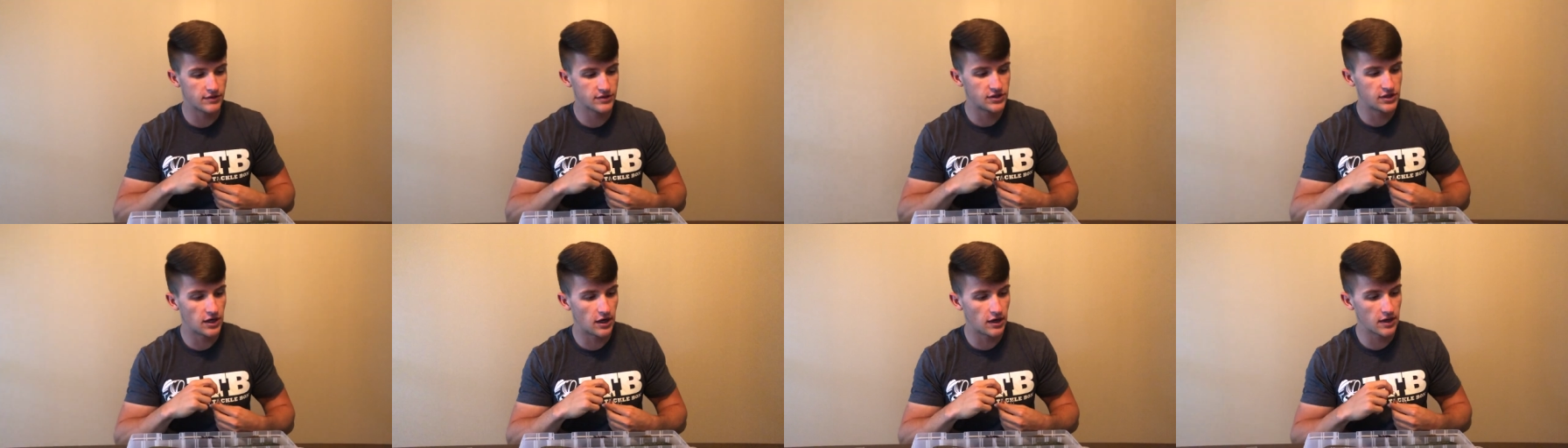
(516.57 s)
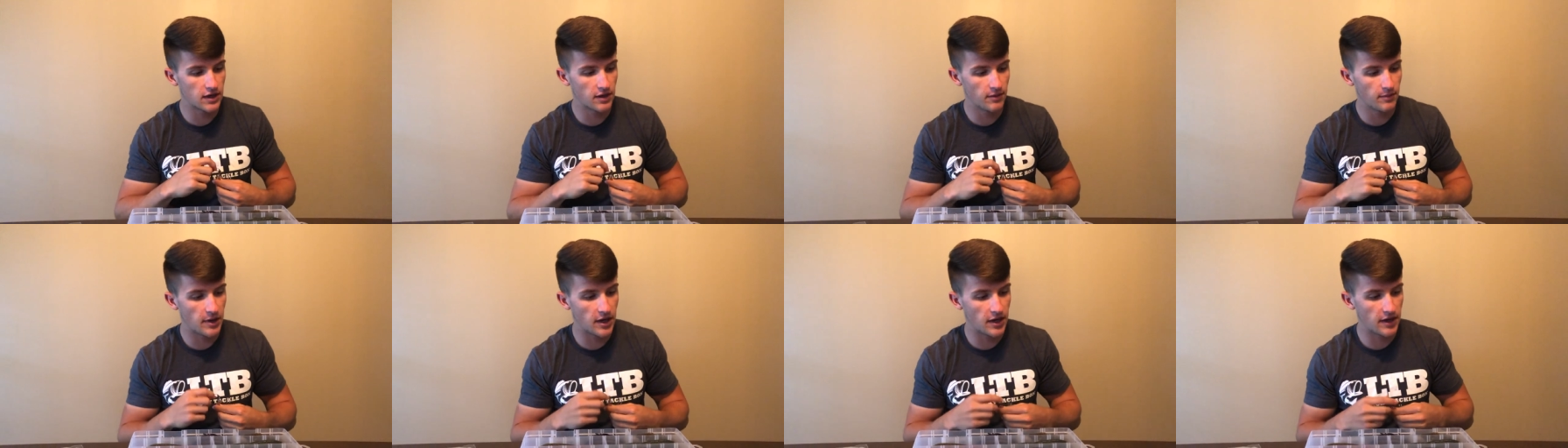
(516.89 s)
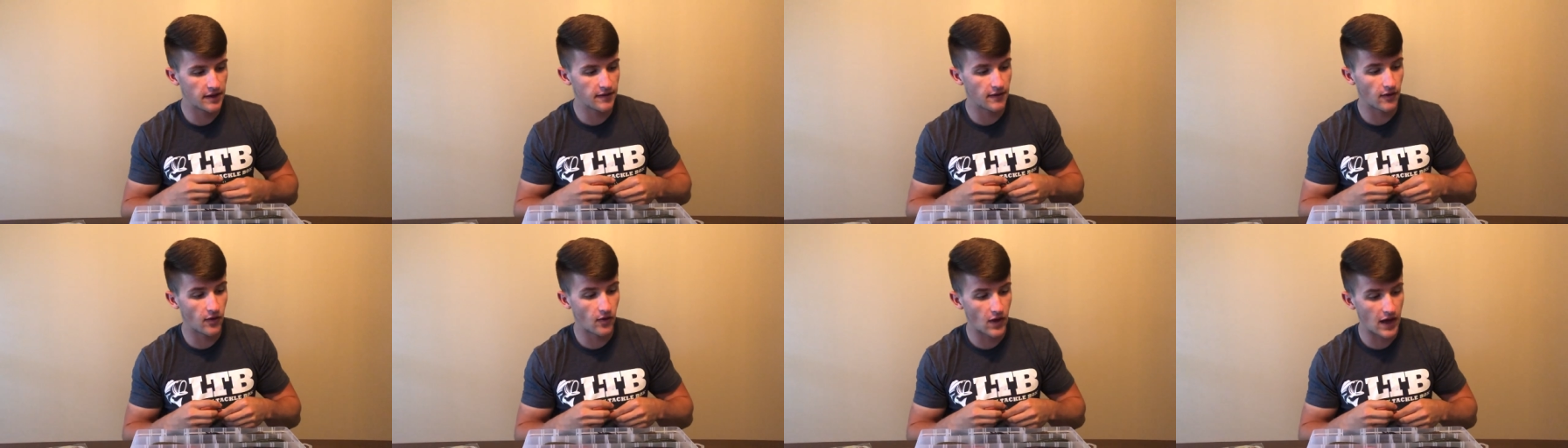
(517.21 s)
was talking
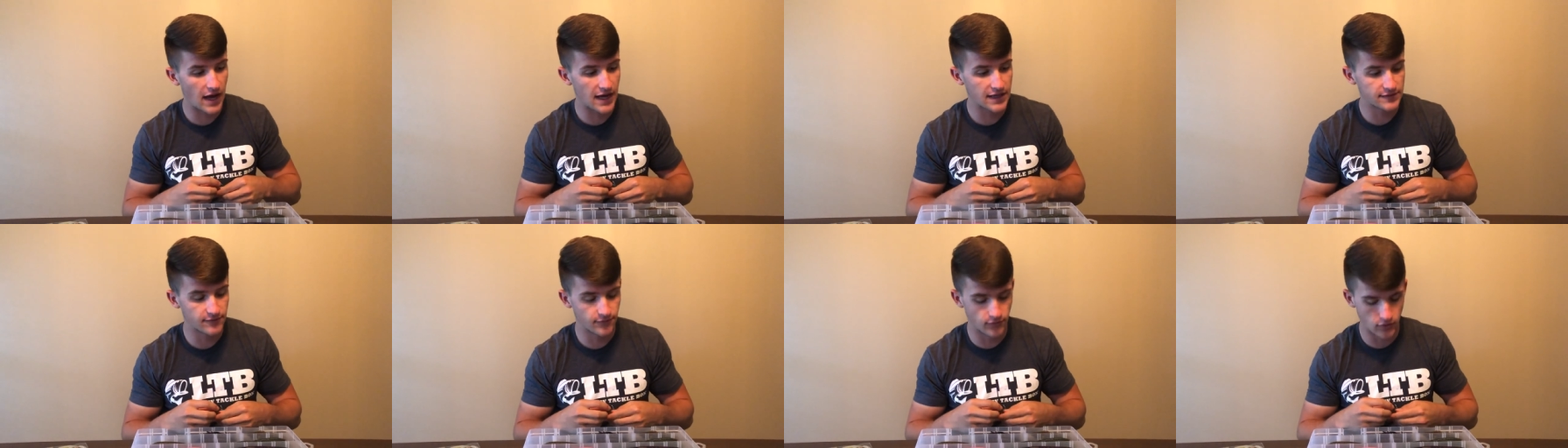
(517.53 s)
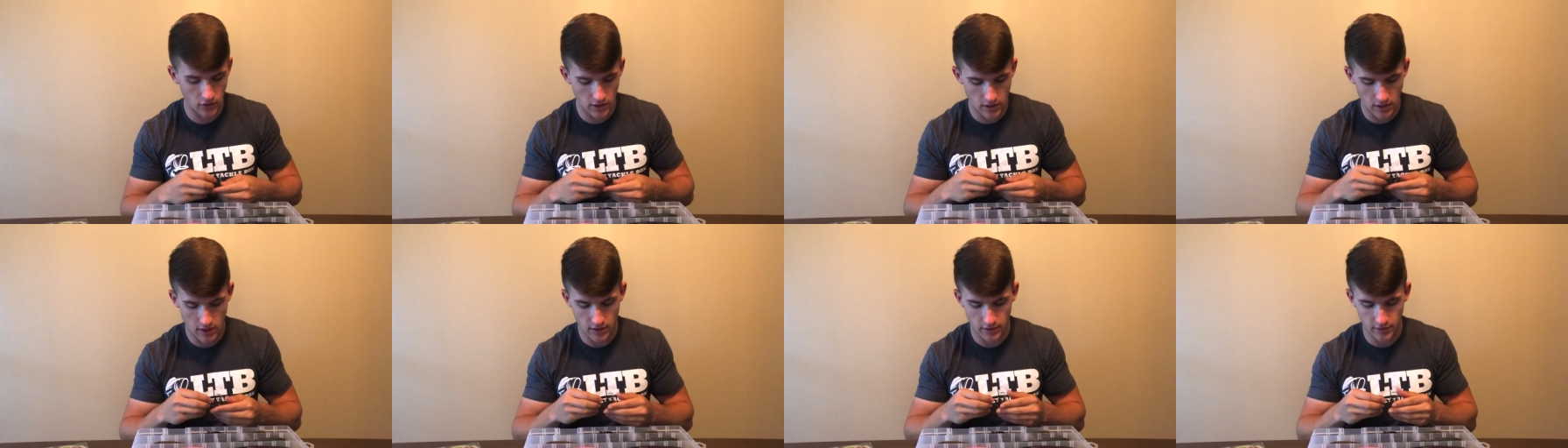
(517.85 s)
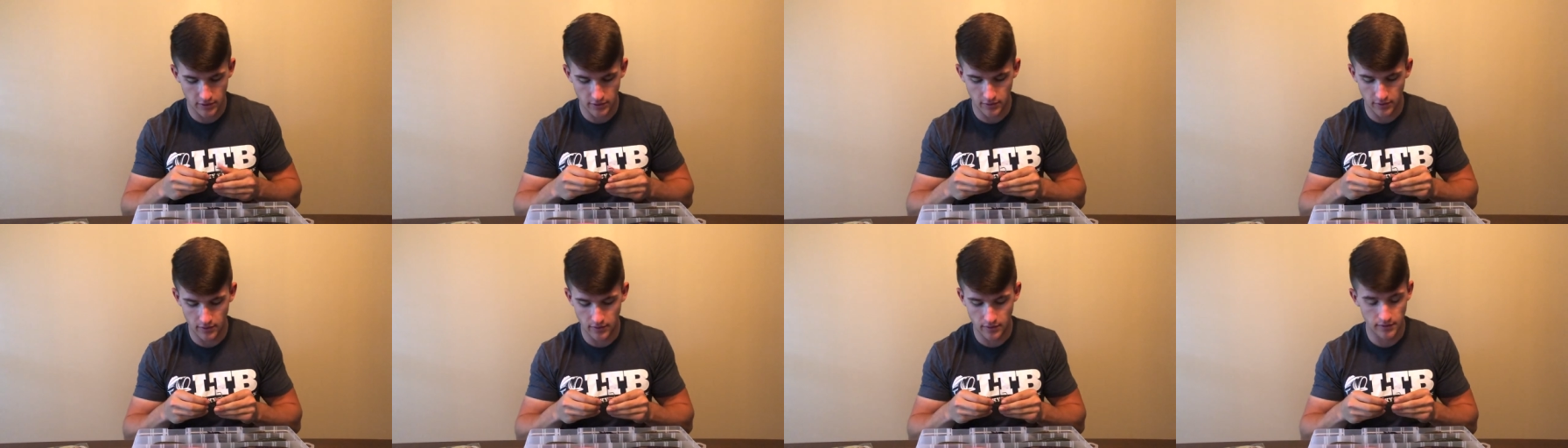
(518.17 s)
about in the last
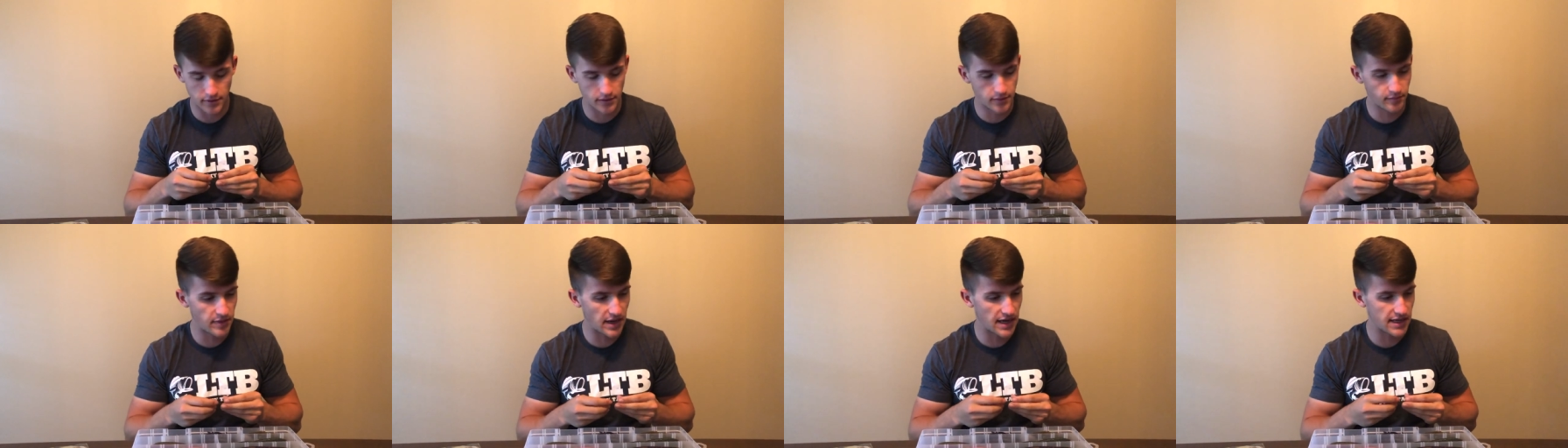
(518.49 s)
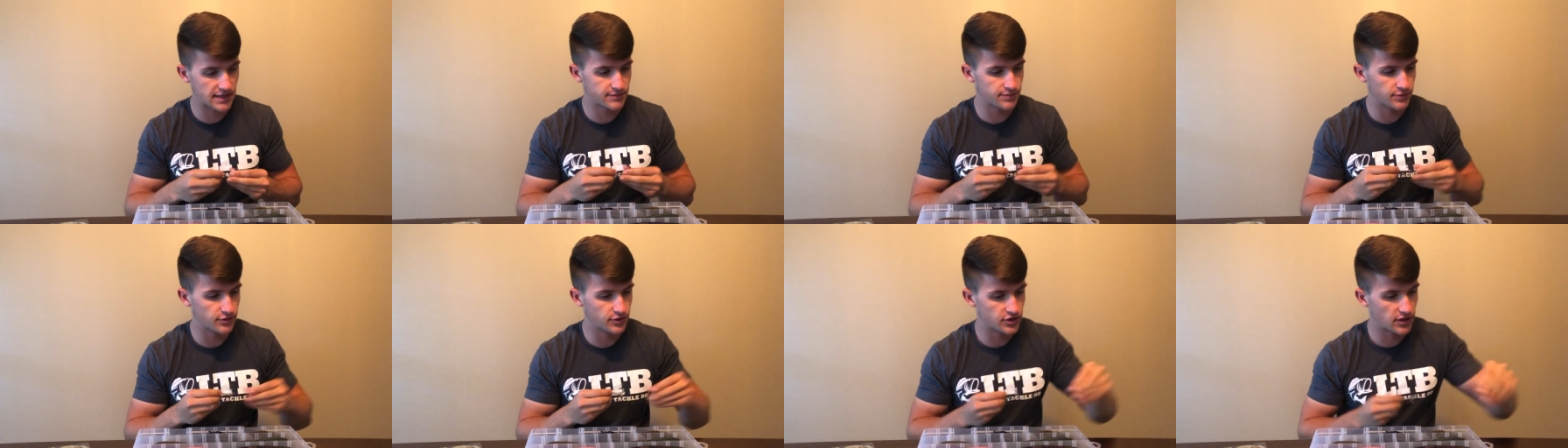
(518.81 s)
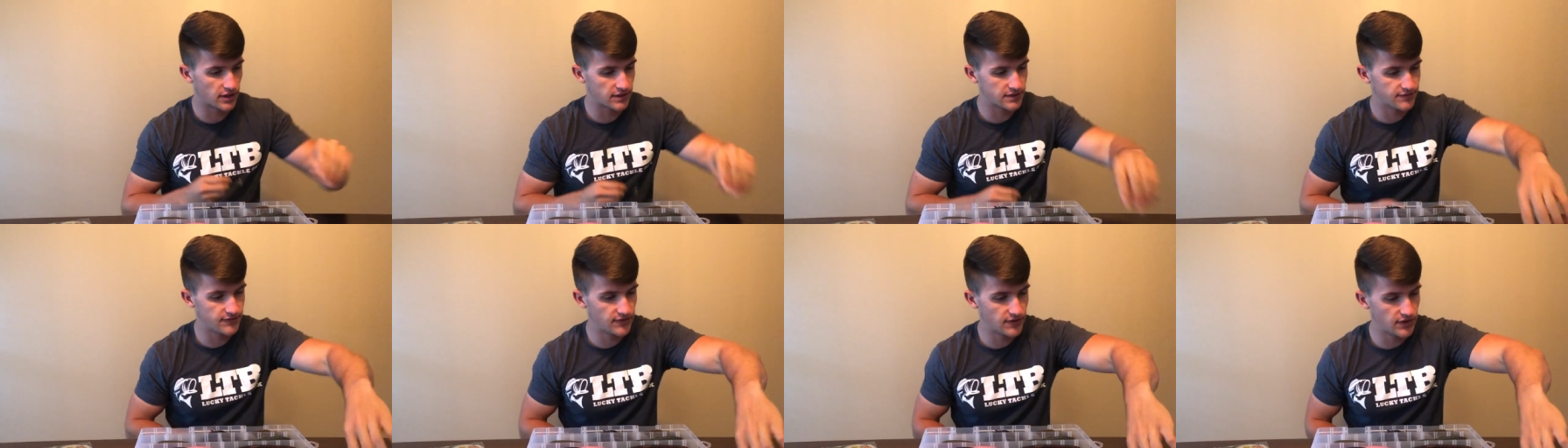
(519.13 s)
vlog or the Bass Pro
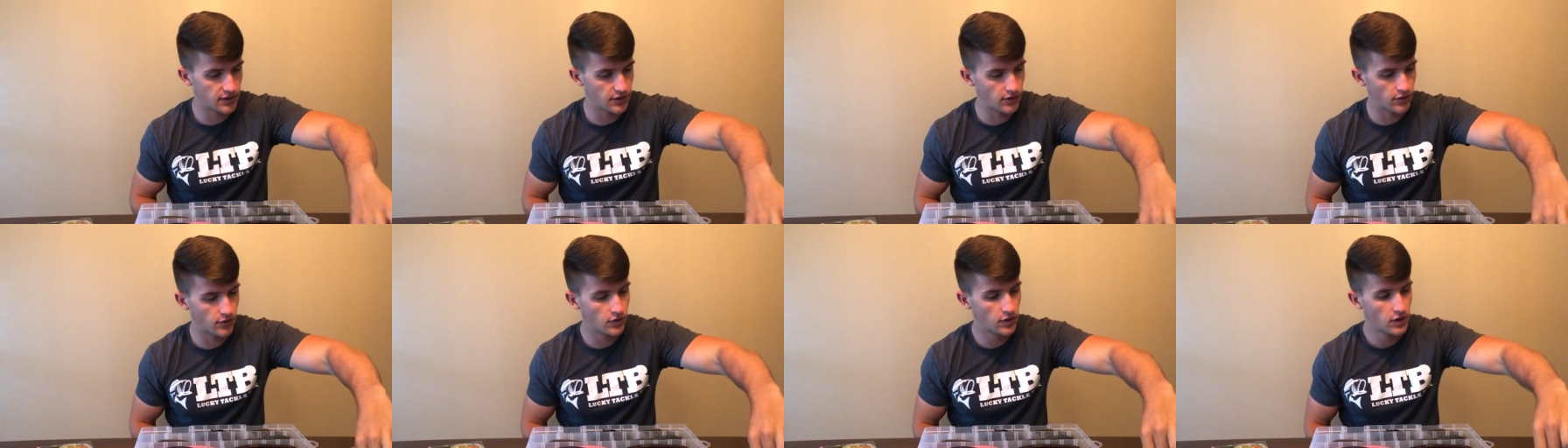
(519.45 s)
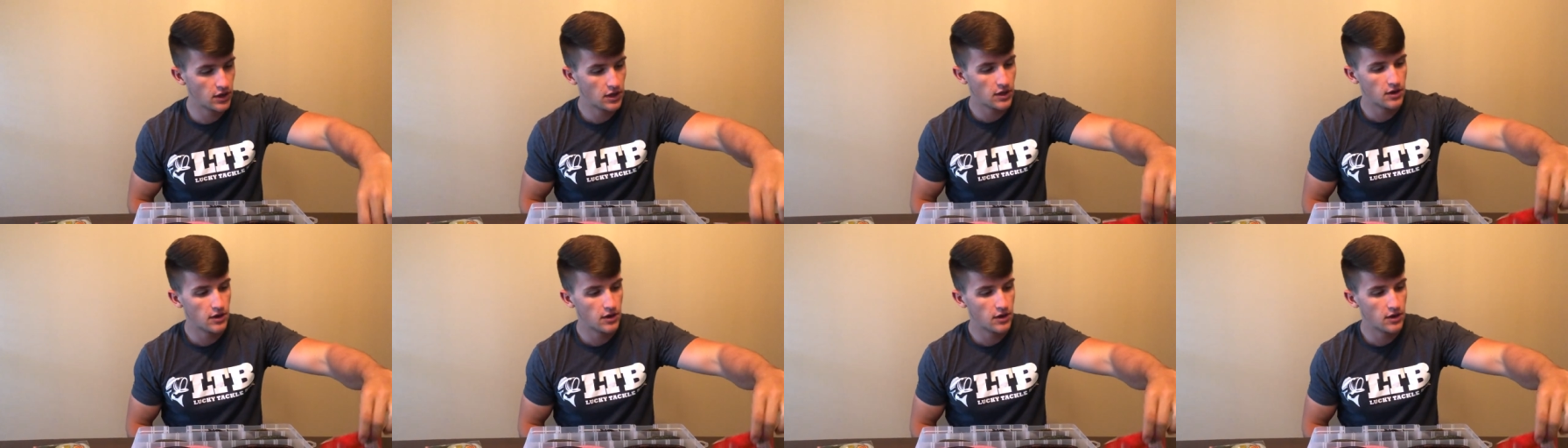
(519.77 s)
Shops video